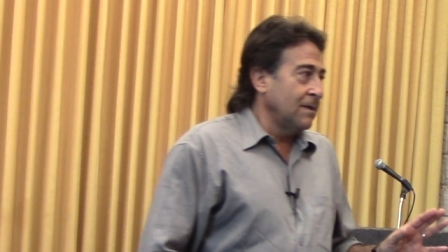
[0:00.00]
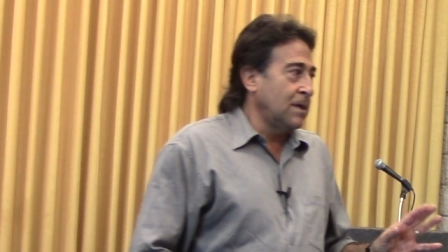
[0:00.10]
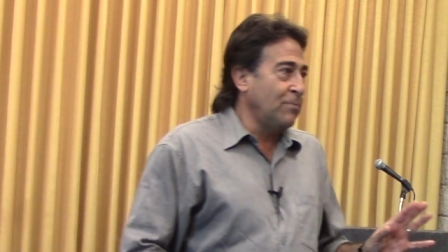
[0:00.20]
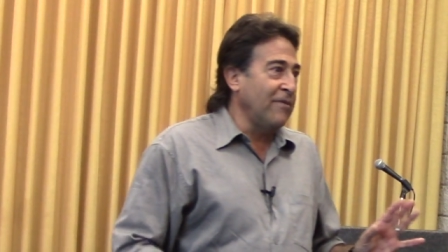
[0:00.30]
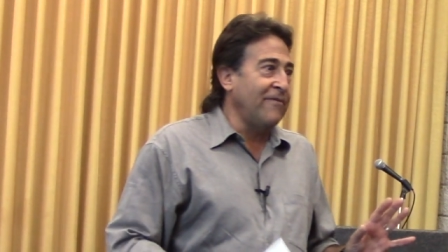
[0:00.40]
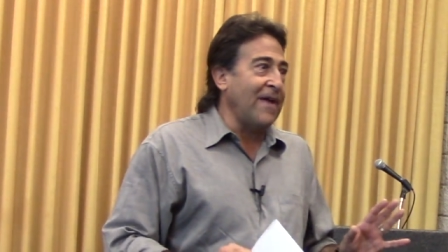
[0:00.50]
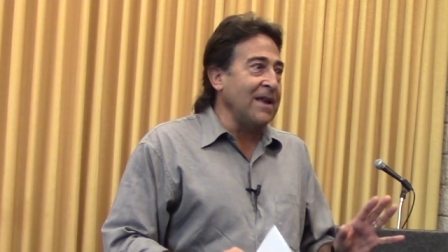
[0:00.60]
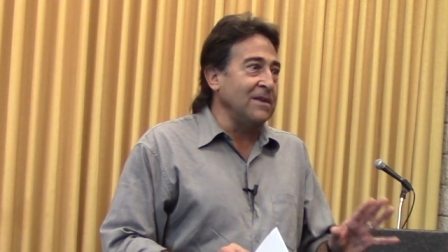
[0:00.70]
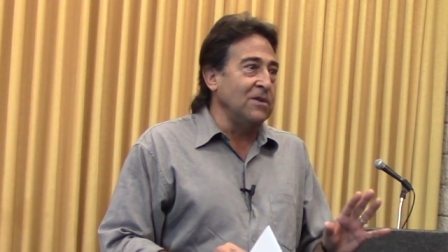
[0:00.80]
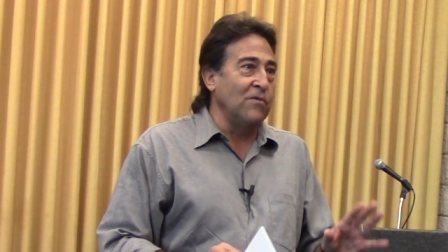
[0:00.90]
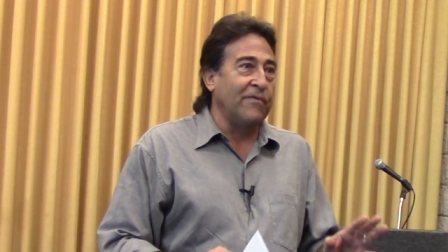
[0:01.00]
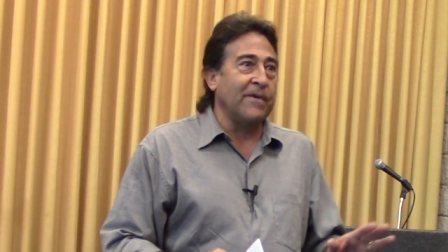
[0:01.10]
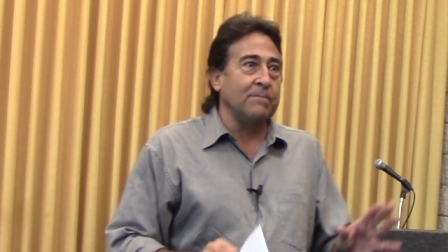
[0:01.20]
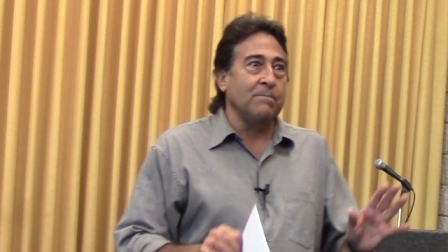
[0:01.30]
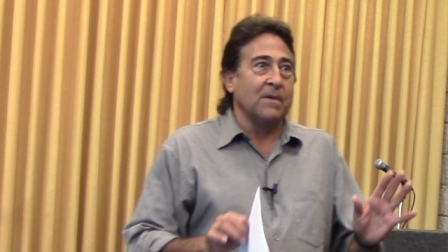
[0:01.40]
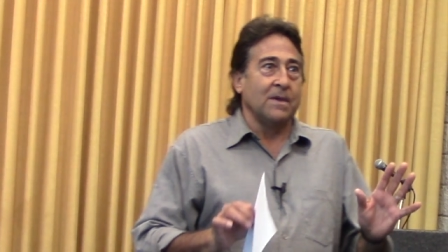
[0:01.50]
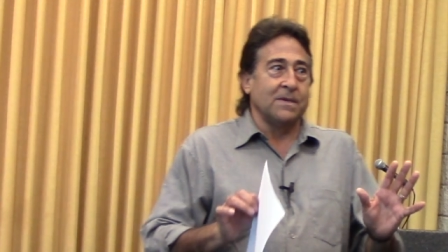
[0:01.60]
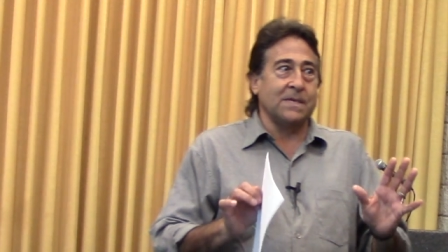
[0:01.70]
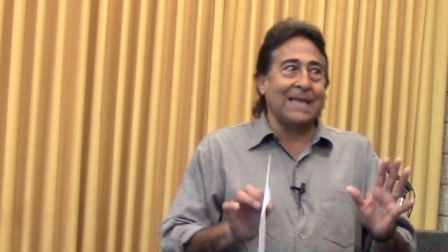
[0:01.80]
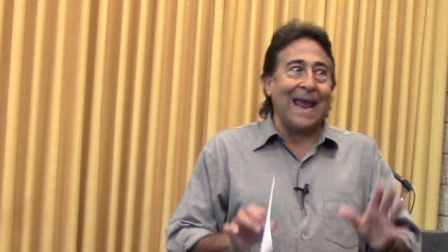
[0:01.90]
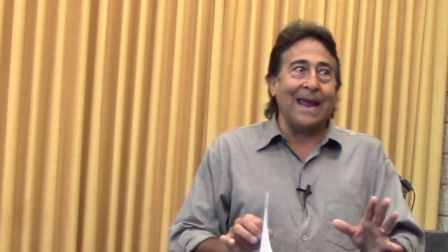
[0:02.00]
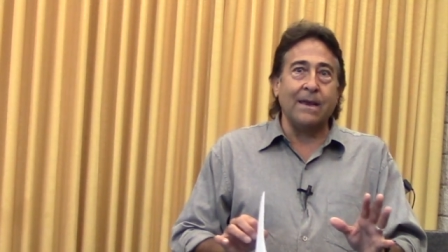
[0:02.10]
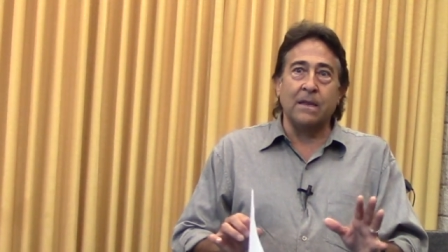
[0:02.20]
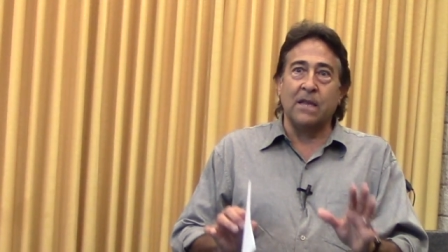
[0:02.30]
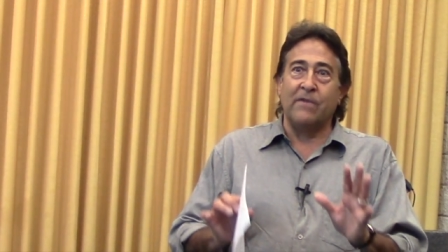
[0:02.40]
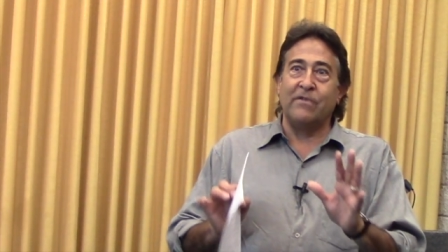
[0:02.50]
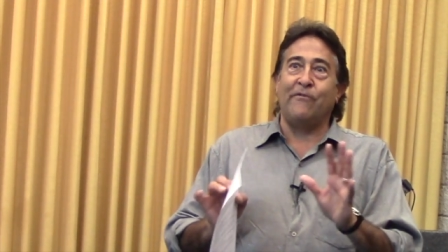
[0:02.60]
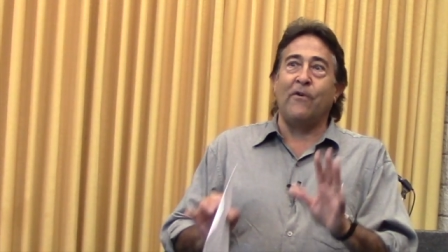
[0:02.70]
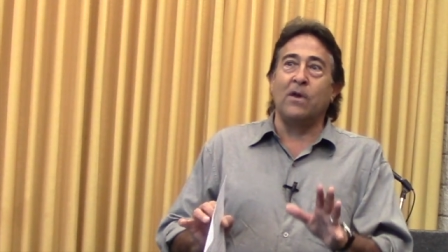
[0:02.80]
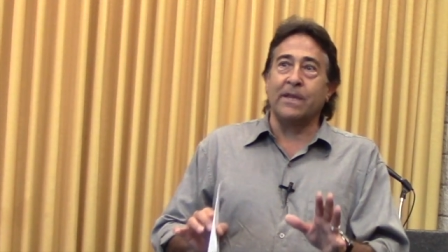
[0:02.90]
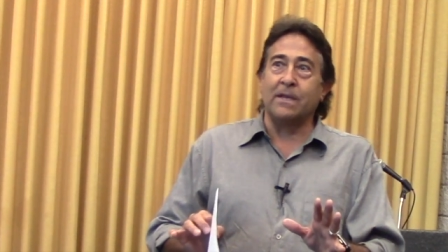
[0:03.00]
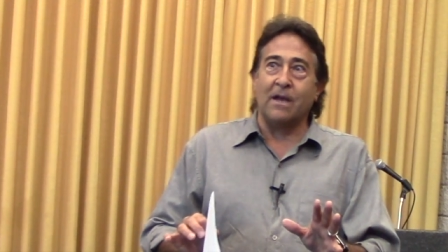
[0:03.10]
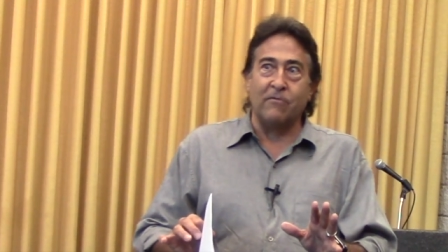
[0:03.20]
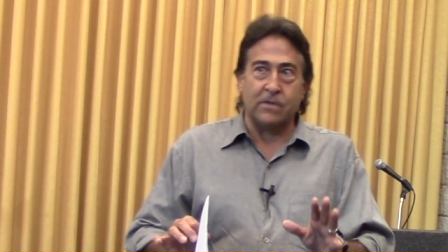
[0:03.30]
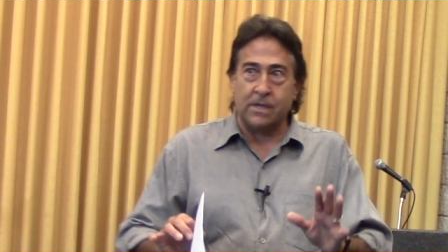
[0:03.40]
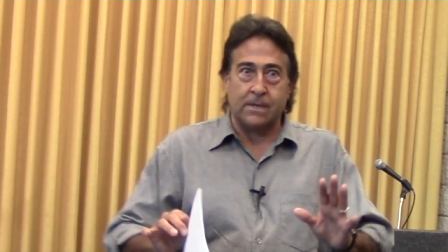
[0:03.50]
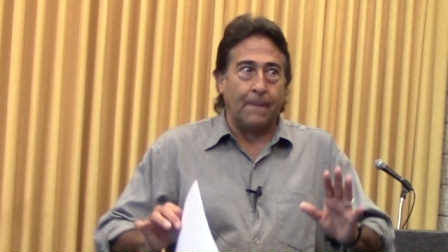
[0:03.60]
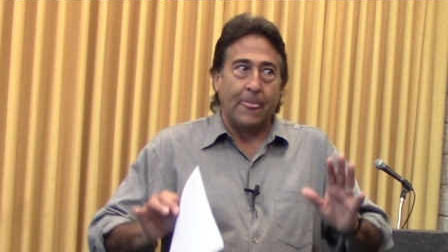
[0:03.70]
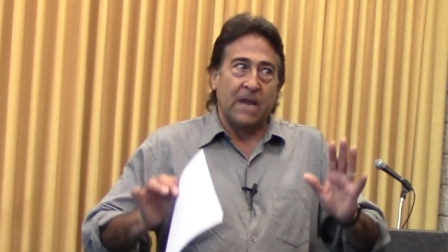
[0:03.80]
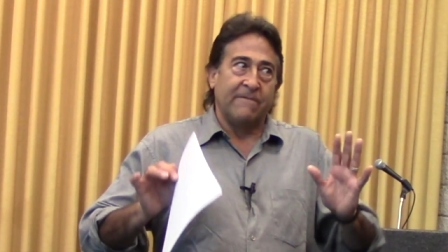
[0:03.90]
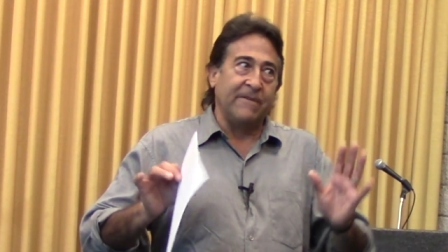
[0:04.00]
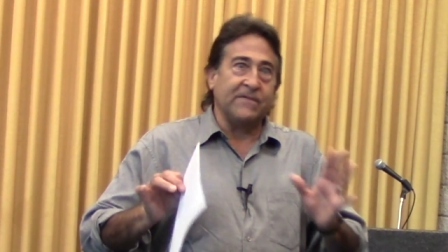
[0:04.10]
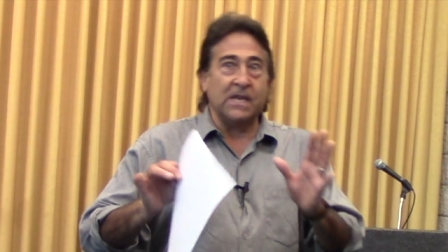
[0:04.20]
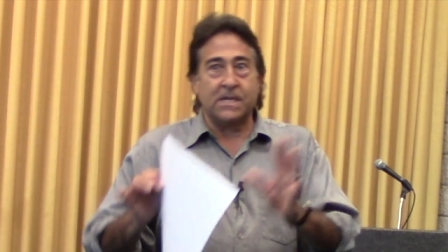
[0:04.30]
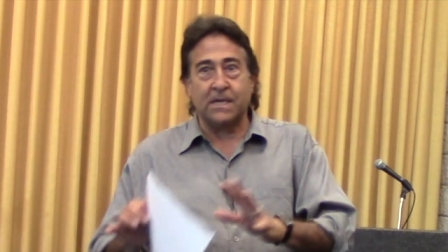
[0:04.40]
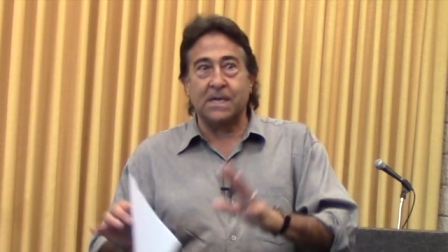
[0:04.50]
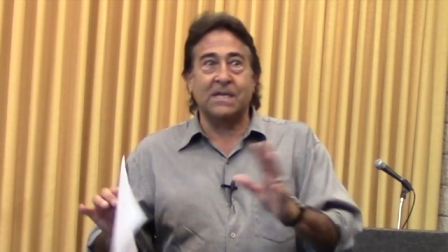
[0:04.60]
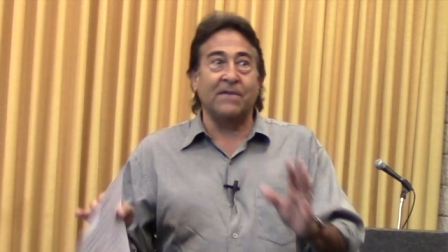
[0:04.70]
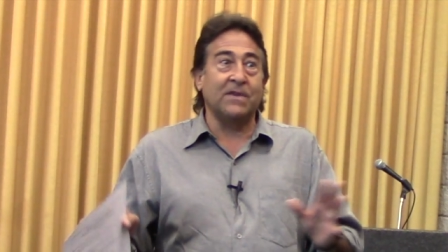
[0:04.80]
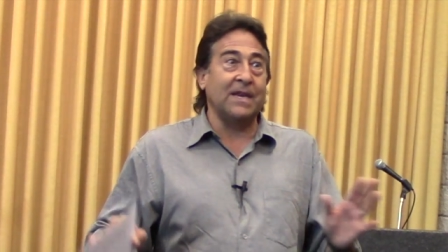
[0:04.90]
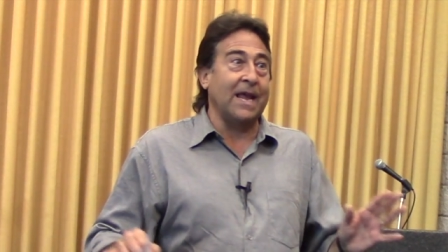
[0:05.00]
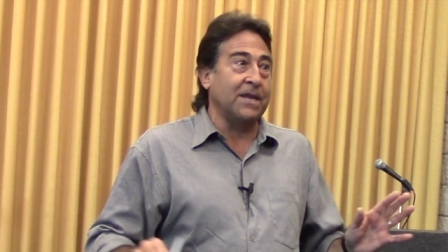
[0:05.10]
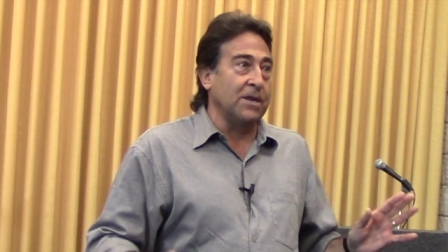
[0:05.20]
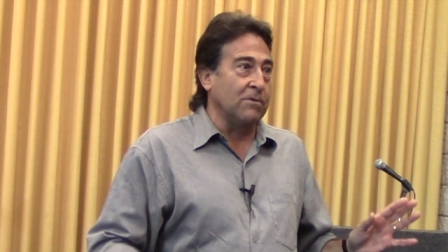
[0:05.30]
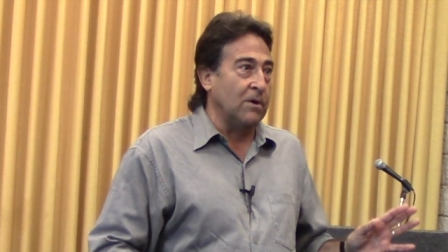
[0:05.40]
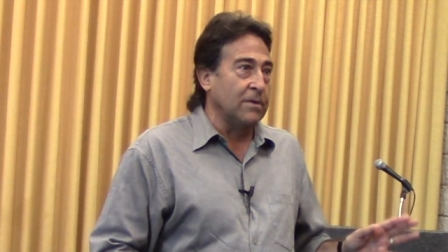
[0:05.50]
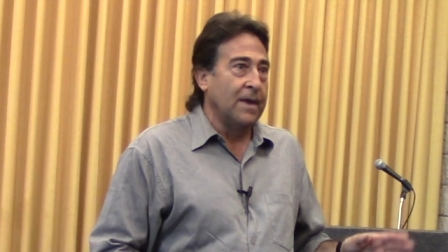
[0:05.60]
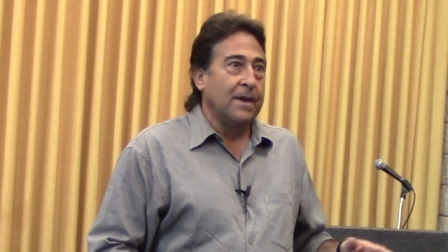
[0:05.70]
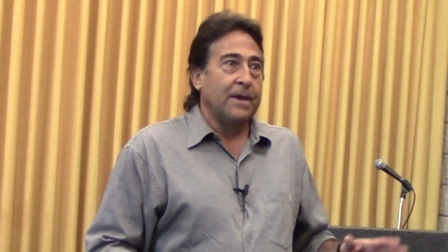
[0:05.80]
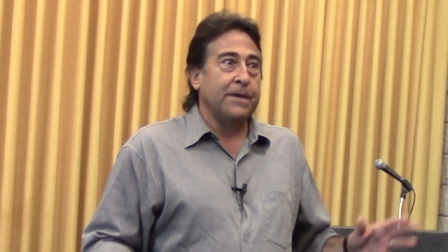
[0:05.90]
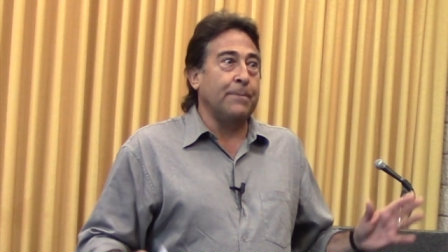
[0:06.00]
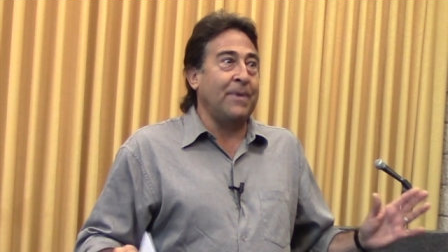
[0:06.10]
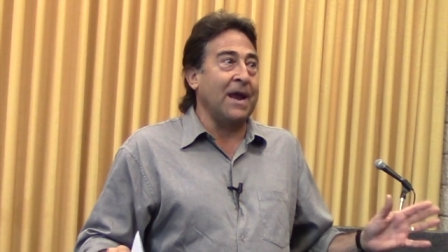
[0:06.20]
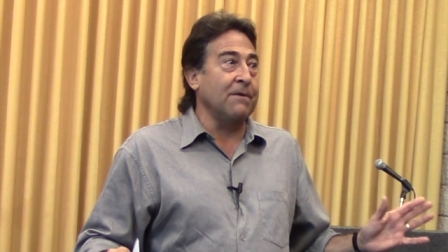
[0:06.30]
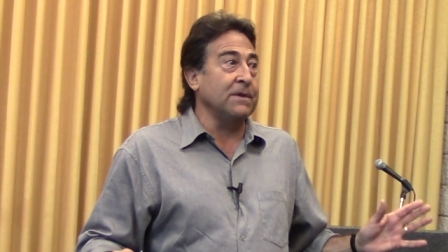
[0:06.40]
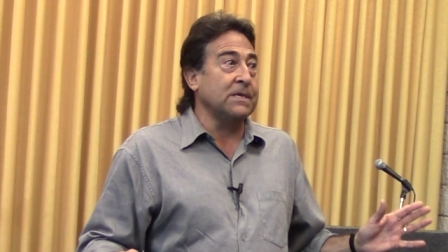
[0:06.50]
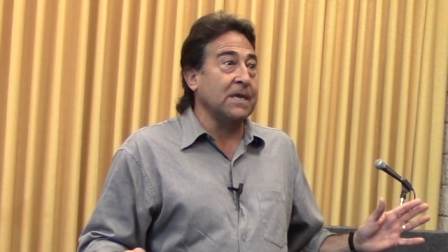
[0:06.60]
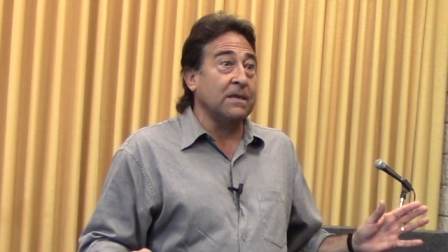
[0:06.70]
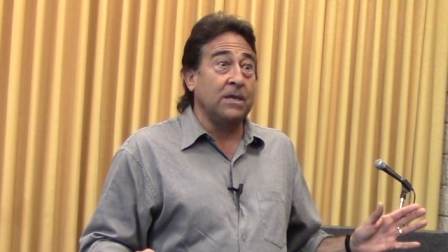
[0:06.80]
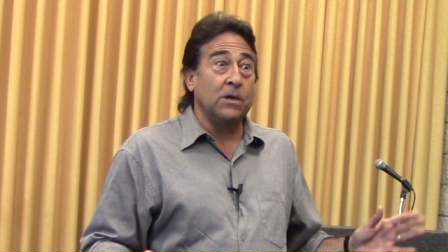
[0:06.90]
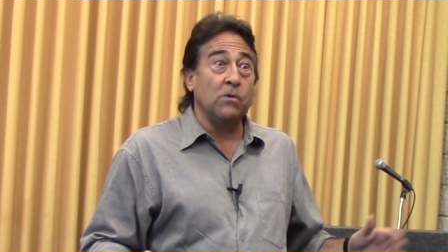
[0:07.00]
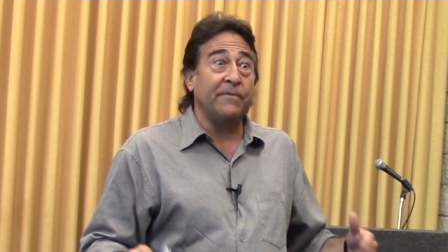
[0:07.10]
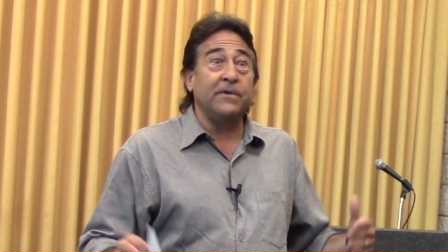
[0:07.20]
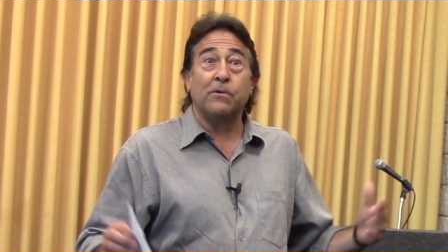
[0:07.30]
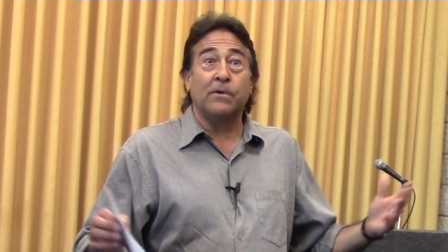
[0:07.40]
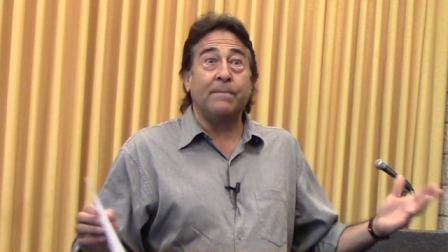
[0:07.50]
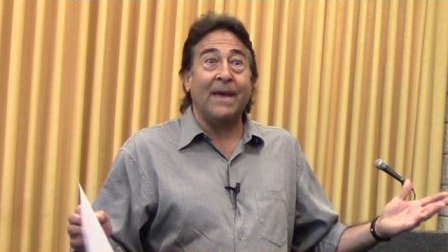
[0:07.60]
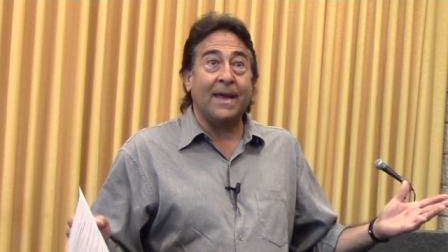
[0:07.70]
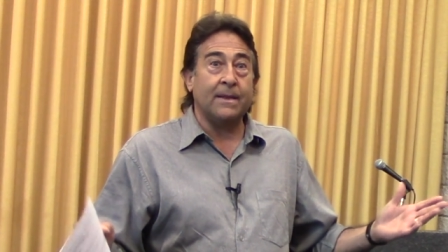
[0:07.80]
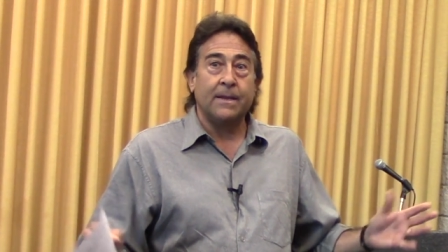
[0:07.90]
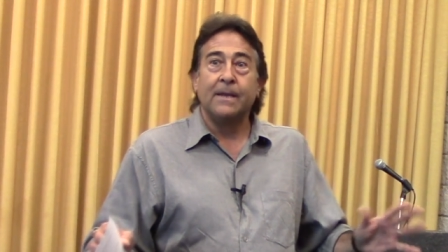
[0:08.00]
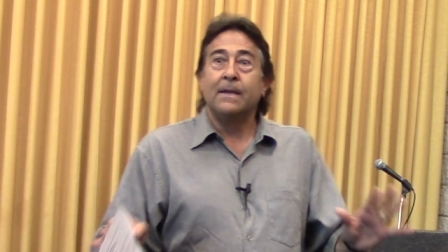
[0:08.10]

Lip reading: to prevent you from staying in love and falling in love with this 15, 16, 17, 18-year-old, your parents said to you, if you were a man,